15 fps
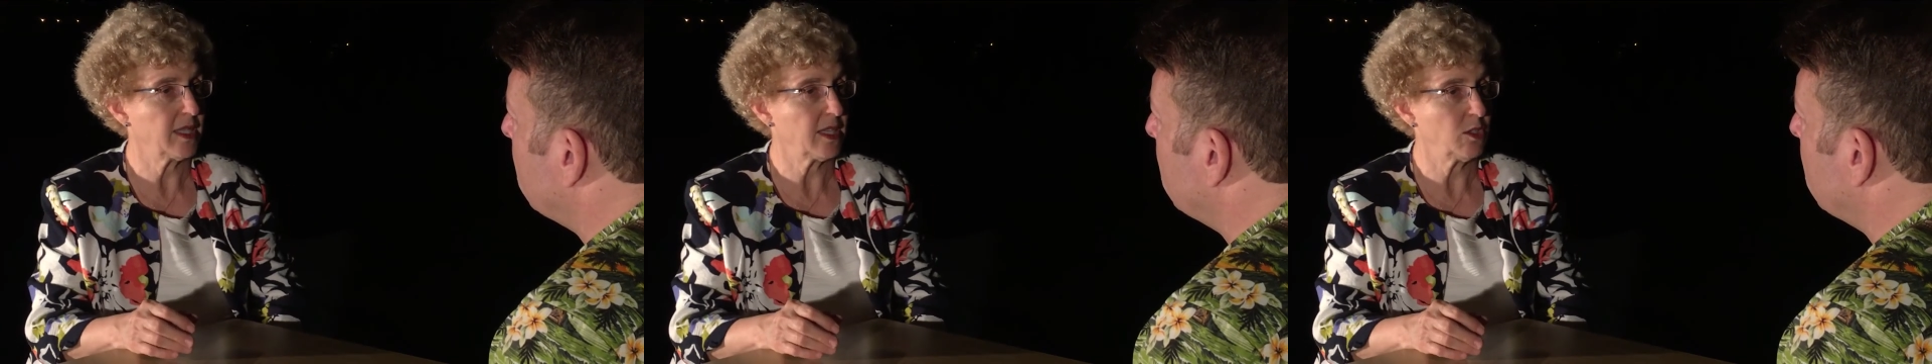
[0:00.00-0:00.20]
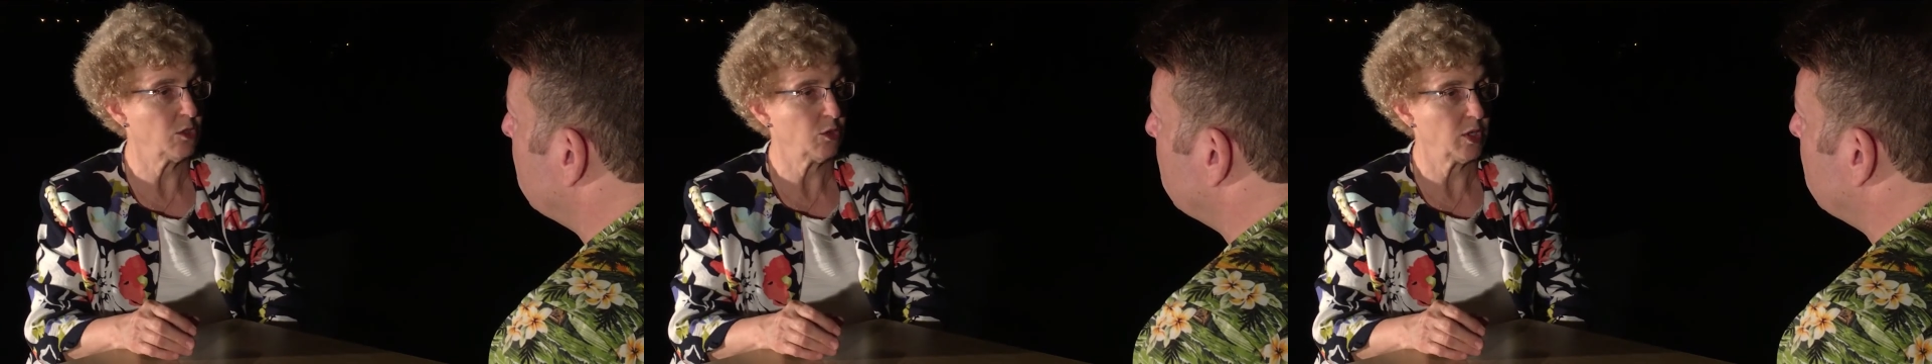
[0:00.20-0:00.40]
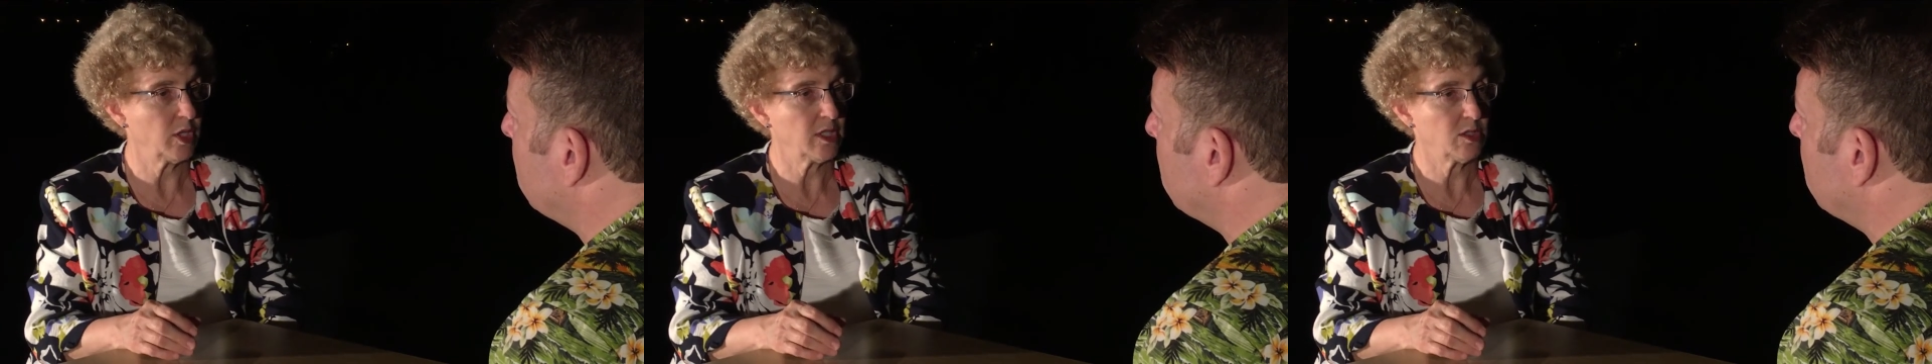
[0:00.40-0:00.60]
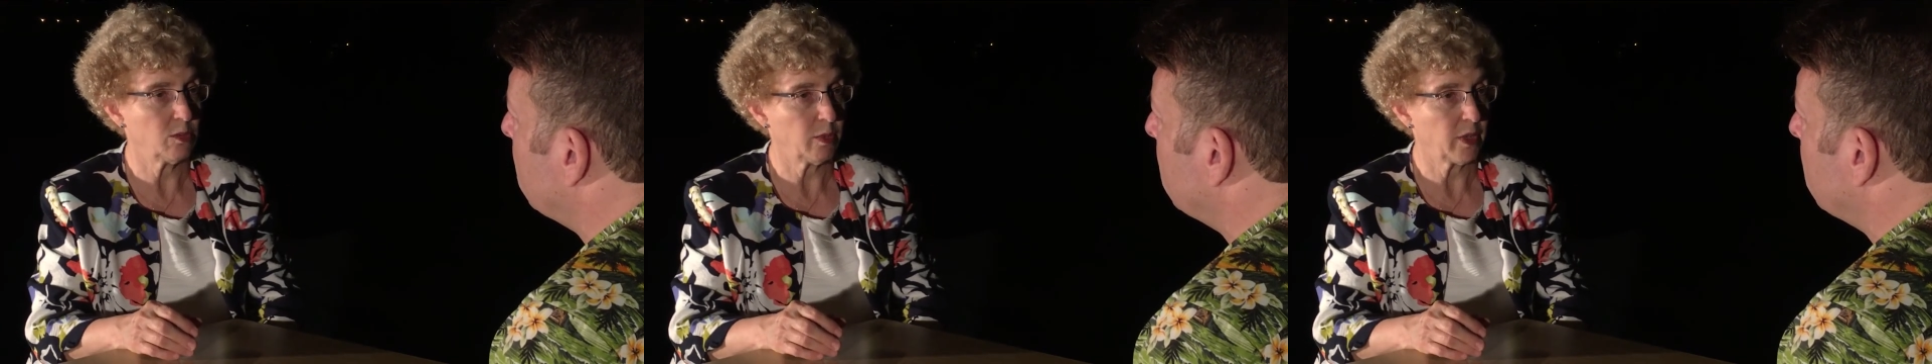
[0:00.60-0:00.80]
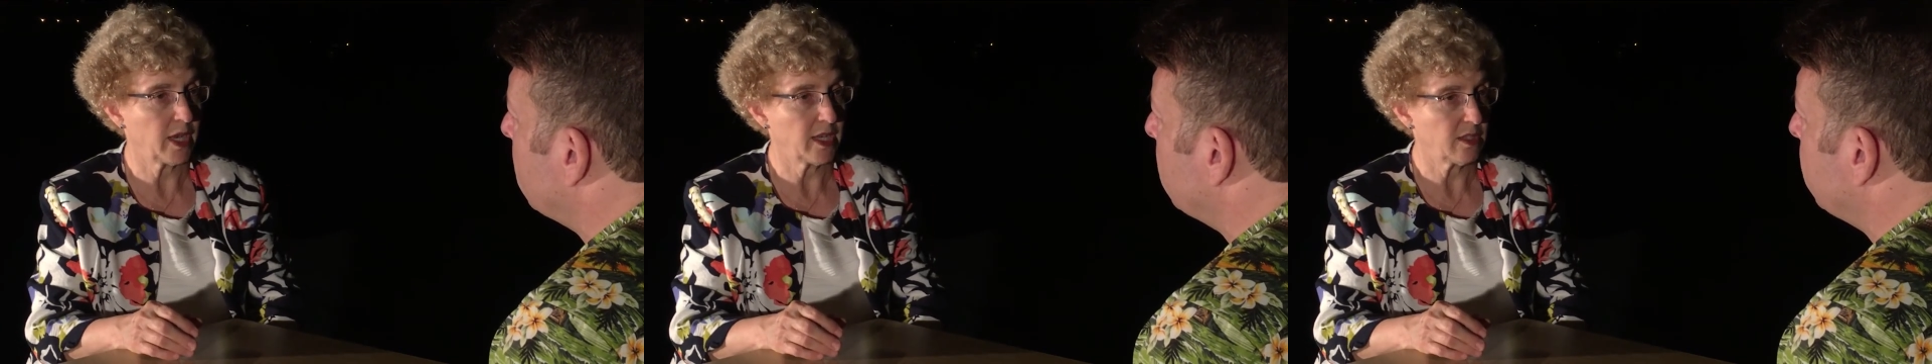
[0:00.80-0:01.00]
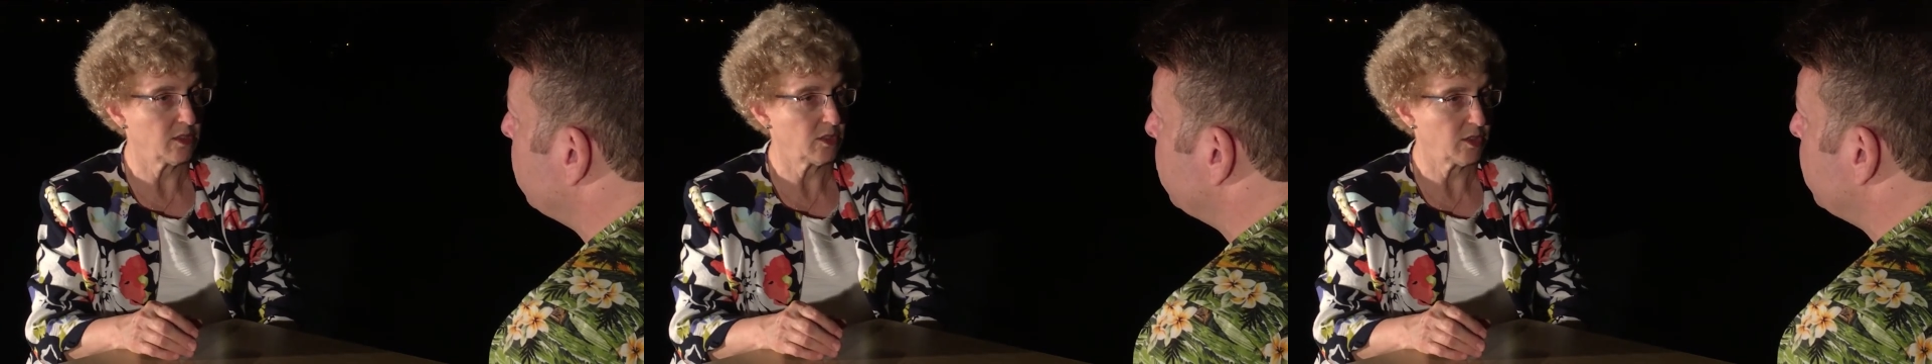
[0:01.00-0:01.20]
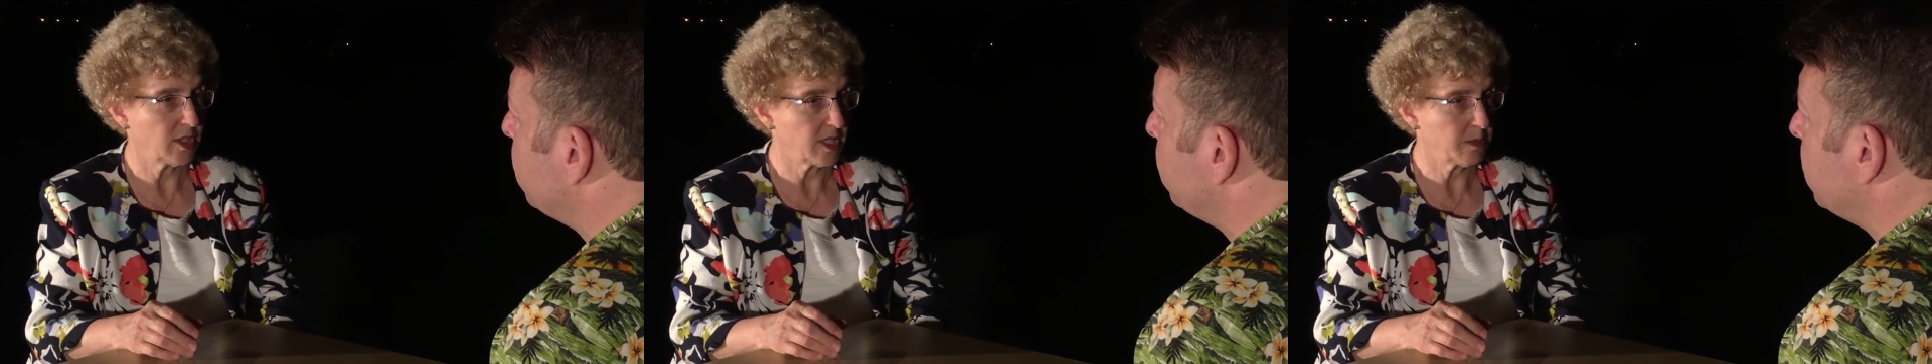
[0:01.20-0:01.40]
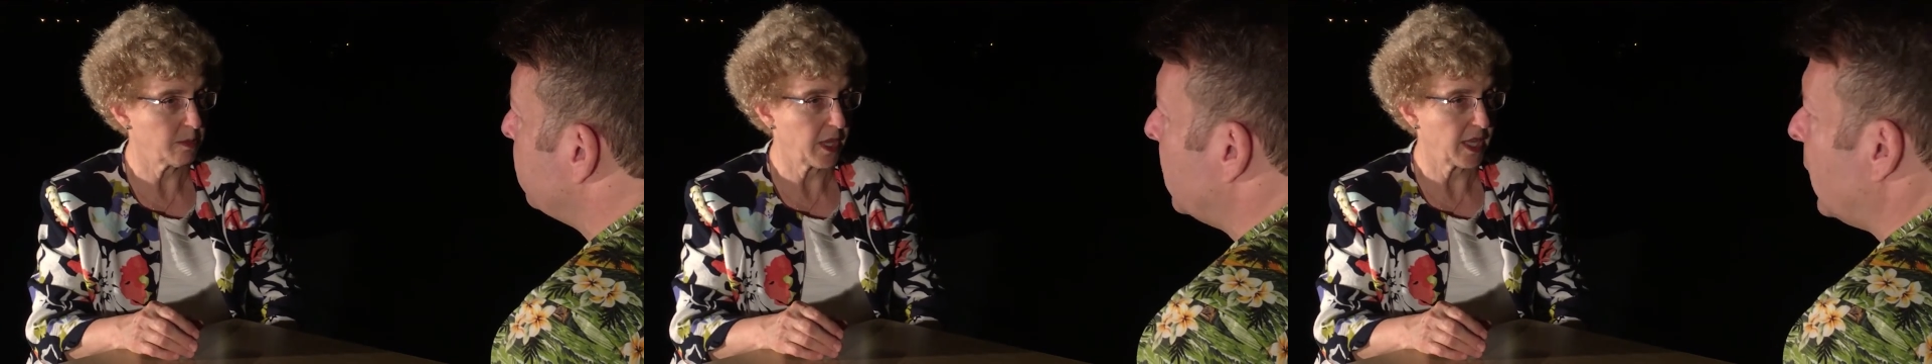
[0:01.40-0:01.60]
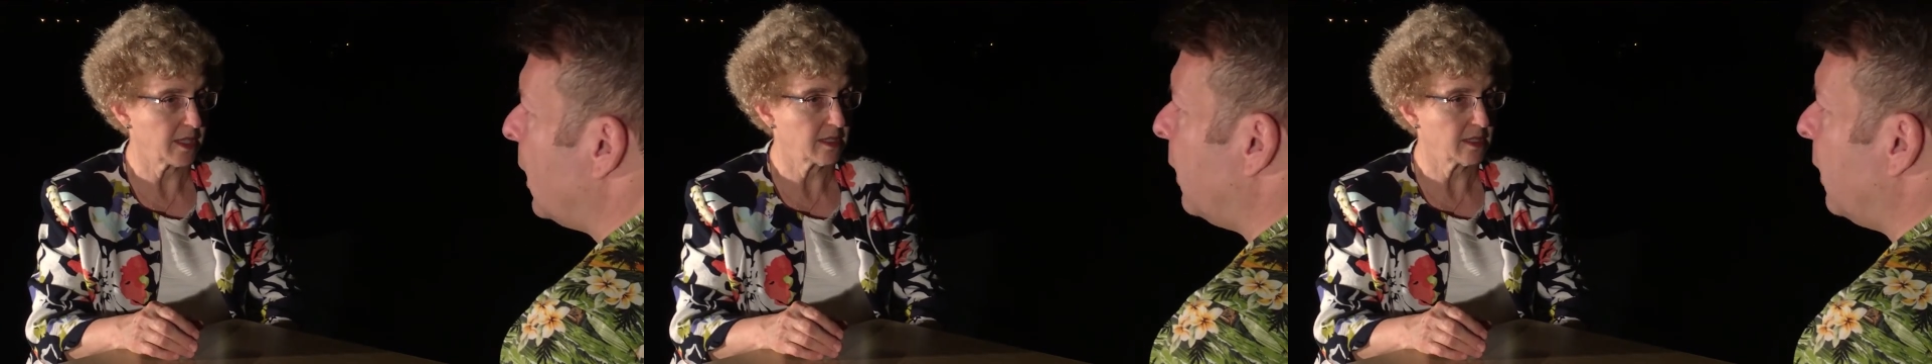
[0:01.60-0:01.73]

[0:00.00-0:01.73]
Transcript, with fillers: into interplanetary space.